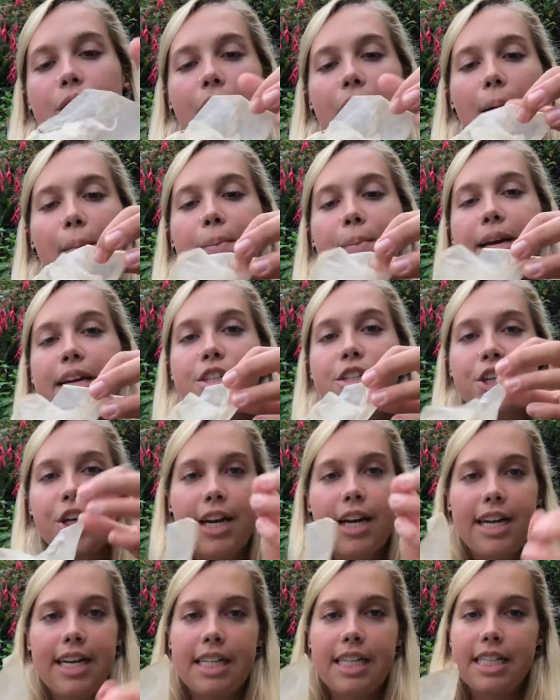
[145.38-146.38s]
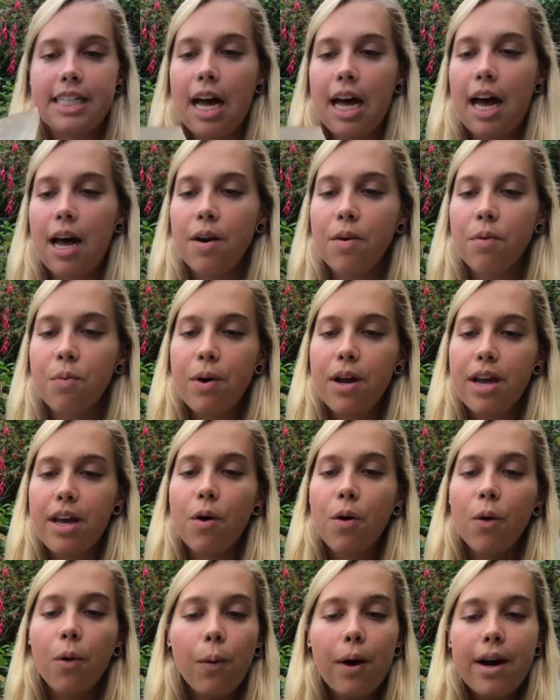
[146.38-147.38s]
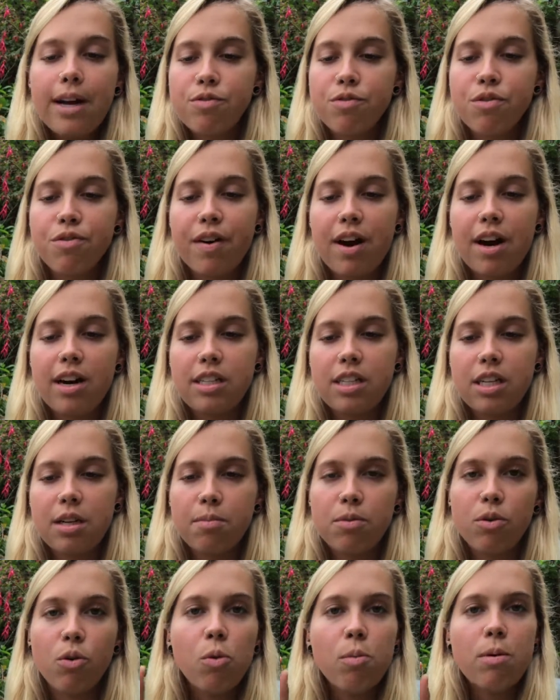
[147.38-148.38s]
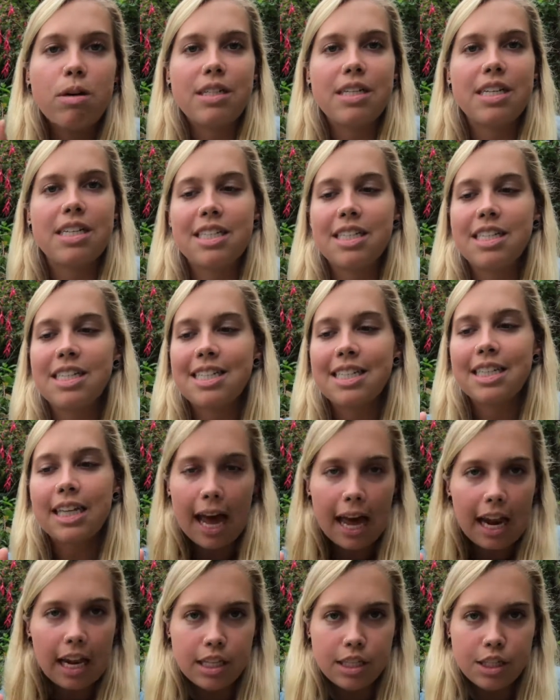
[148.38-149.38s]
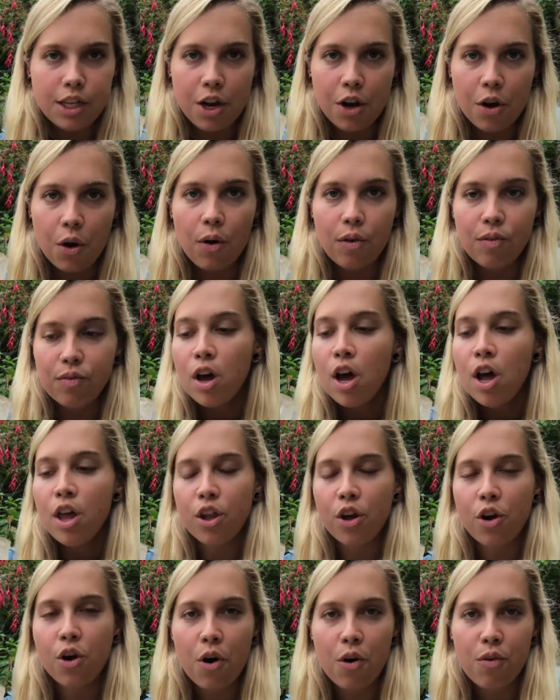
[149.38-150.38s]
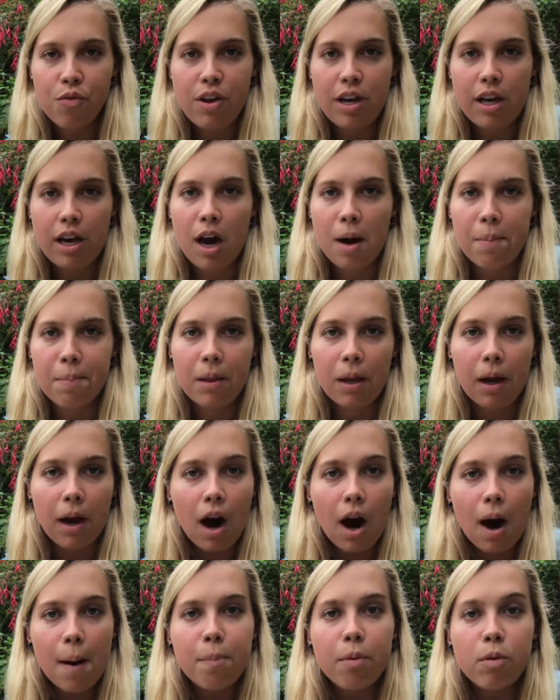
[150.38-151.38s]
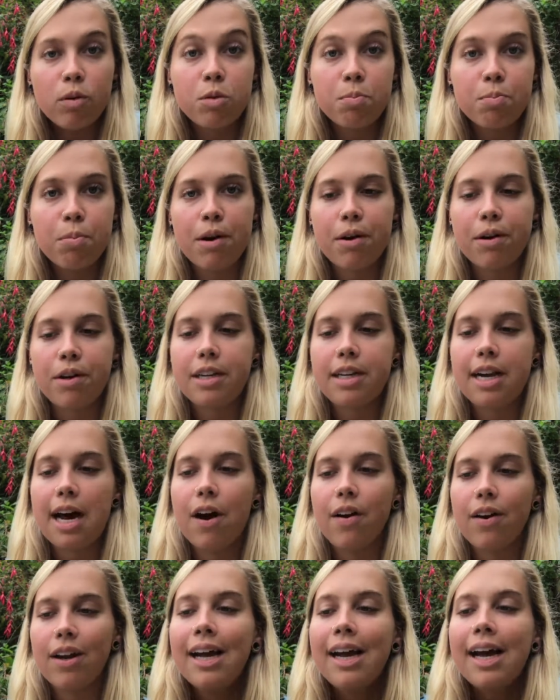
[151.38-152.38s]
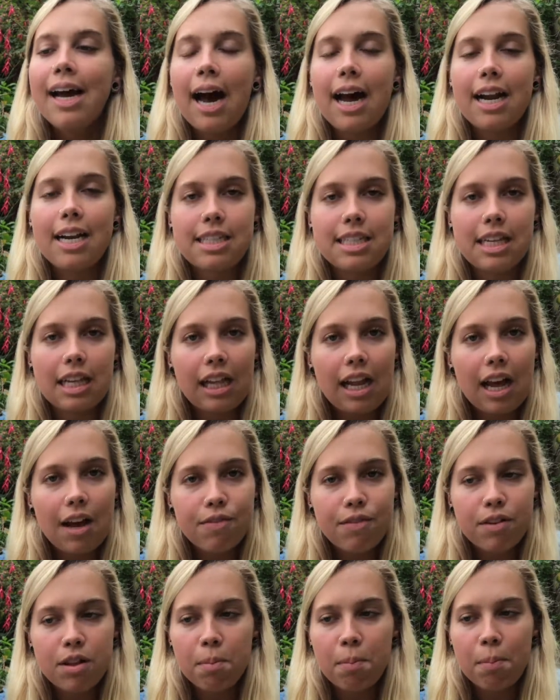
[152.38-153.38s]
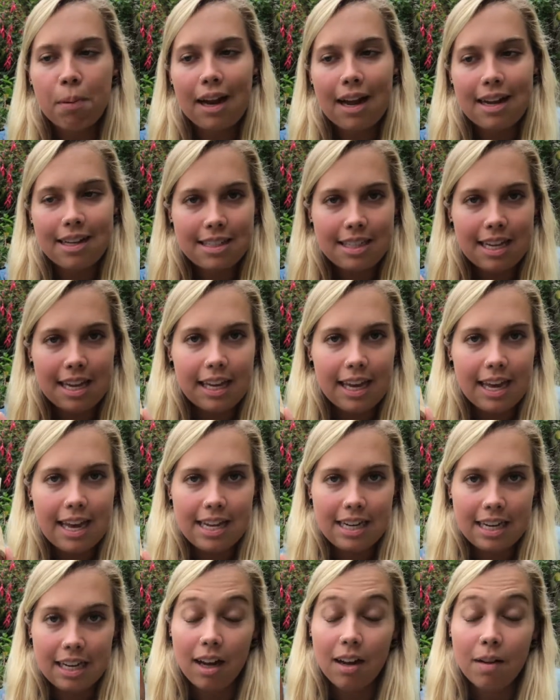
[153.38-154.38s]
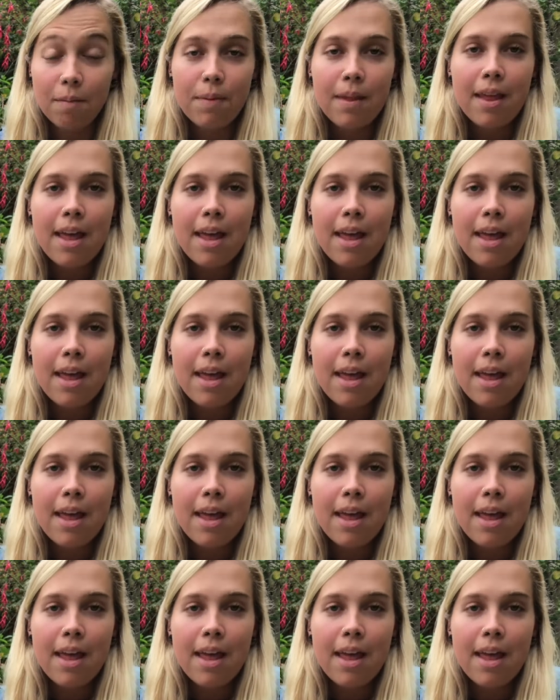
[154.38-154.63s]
on our beach cleans, and we always refer to them almost as the skeleton of the coffee cup. The cardboard's broken down and it's left the plastic inner.